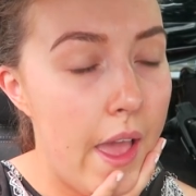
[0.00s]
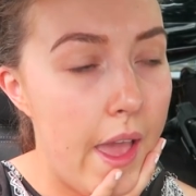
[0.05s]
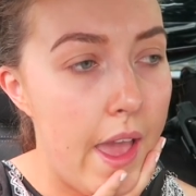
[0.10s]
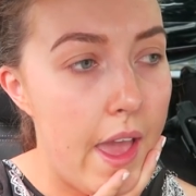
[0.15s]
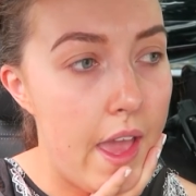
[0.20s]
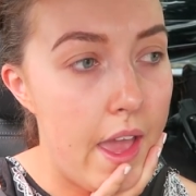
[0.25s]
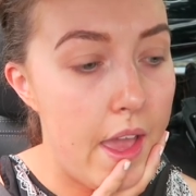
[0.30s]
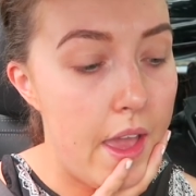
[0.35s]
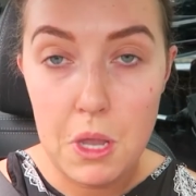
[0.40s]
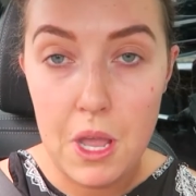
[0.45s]

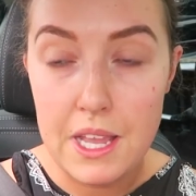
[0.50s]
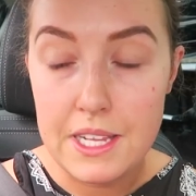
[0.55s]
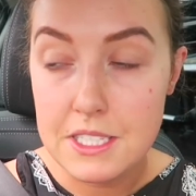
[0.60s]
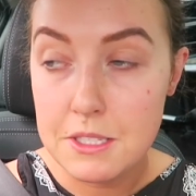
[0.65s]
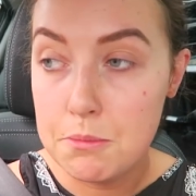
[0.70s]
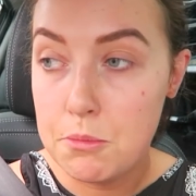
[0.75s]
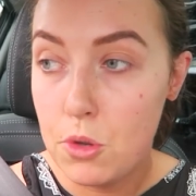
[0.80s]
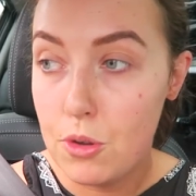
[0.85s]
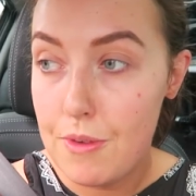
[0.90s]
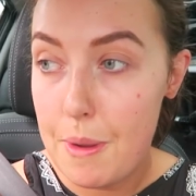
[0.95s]
Buy
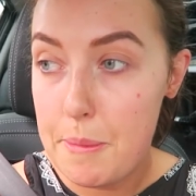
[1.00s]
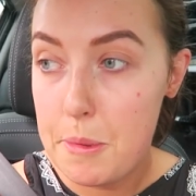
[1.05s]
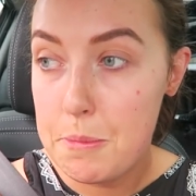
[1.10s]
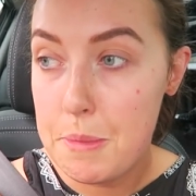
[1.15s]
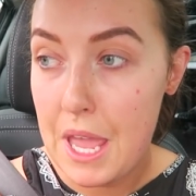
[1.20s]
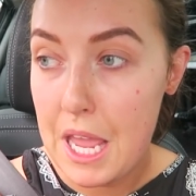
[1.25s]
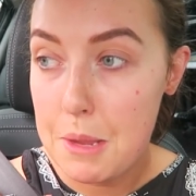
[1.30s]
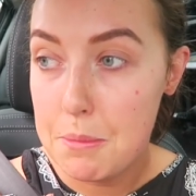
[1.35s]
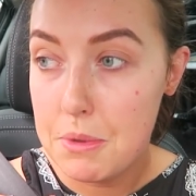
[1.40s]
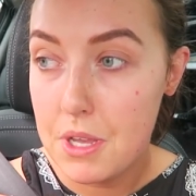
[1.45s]
some more
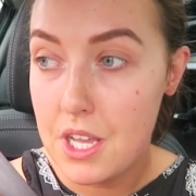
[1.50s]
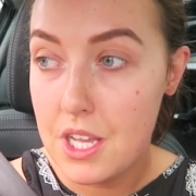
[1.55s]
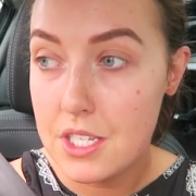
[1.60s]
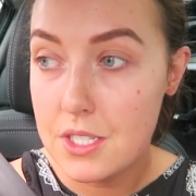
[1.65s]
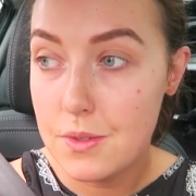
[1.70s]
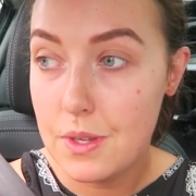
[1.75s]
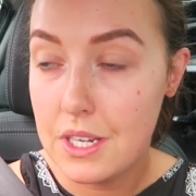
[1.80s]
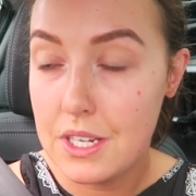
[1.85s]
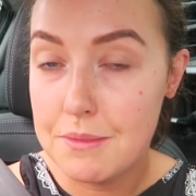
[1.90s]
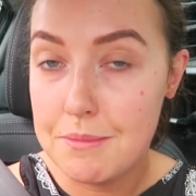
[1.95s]
wrapping paper
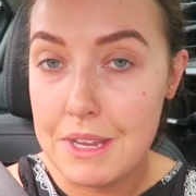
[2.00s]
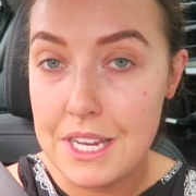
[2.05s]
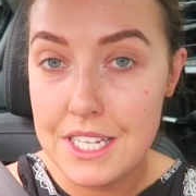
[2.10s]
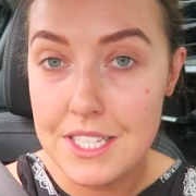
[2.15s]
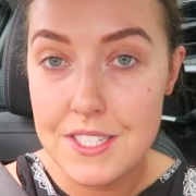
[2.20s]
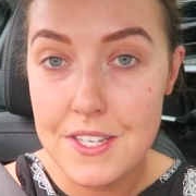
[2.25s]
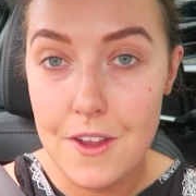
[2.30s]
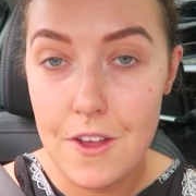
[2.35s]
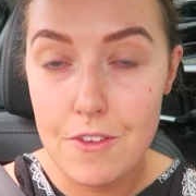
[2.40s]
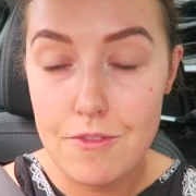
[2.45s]
so I can make
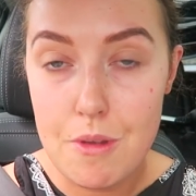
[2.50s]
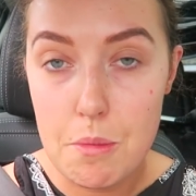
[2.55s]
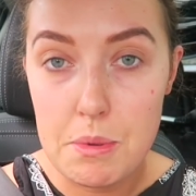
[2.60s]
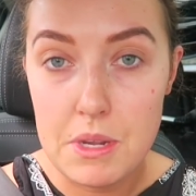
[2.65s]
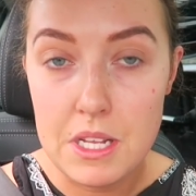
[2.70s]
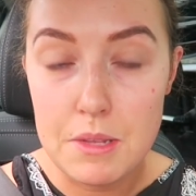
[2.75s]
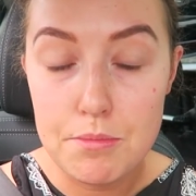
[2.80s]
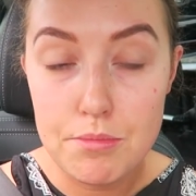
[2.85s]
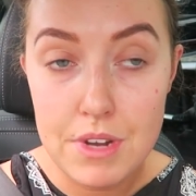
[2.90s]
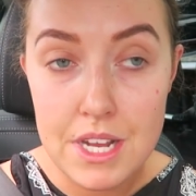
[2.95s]
a start on wrapping his